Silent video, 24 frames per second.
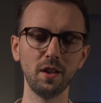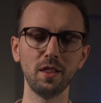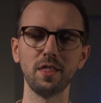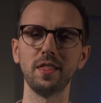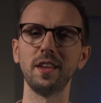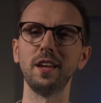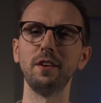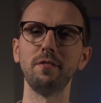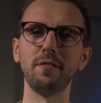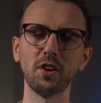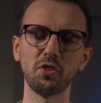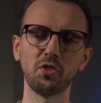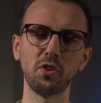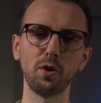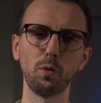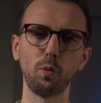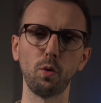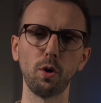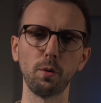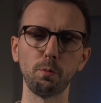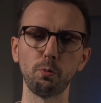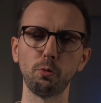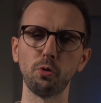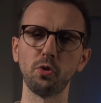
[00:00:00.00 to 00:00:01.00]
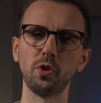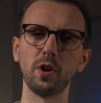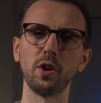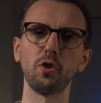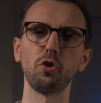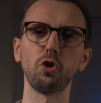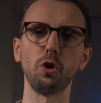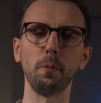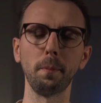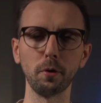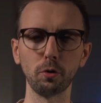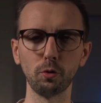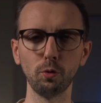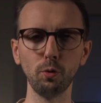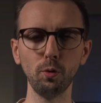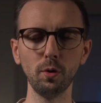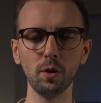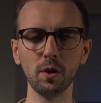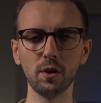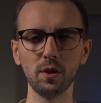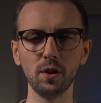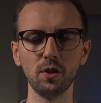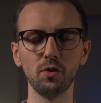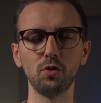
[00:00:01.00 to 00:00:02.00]
the investing world presents
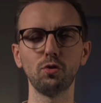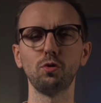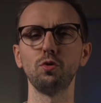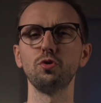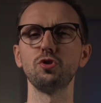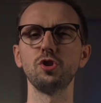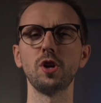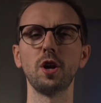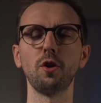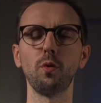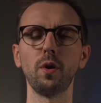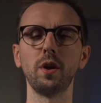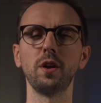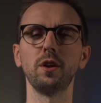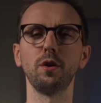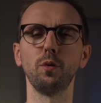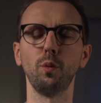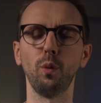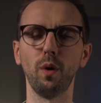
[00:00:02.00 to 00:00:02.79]
opportunities to generate